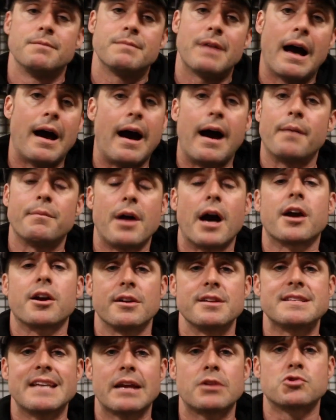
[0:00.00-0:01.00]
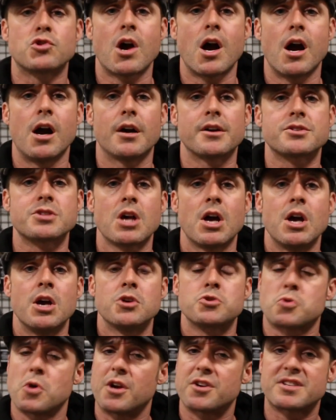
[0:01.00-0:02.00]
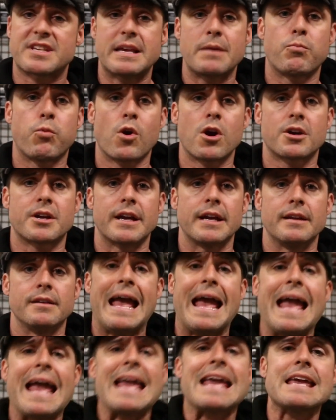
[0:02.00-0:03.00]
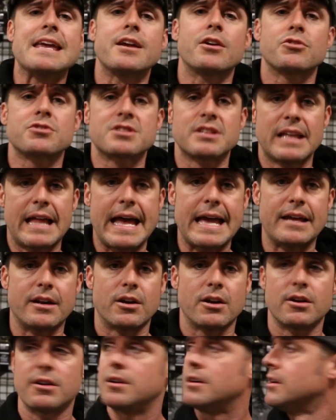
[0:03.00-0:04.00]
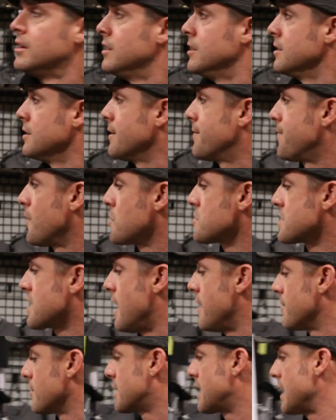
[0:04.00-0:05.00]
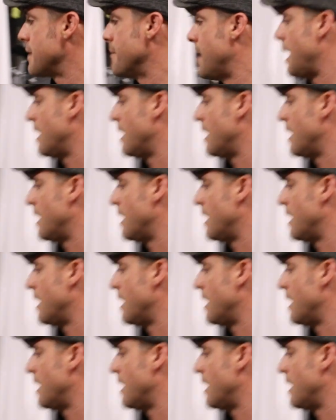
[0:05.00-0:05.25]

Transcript: I- am not going to take drugs, so I'll just keep working. Eight years later, the first cover came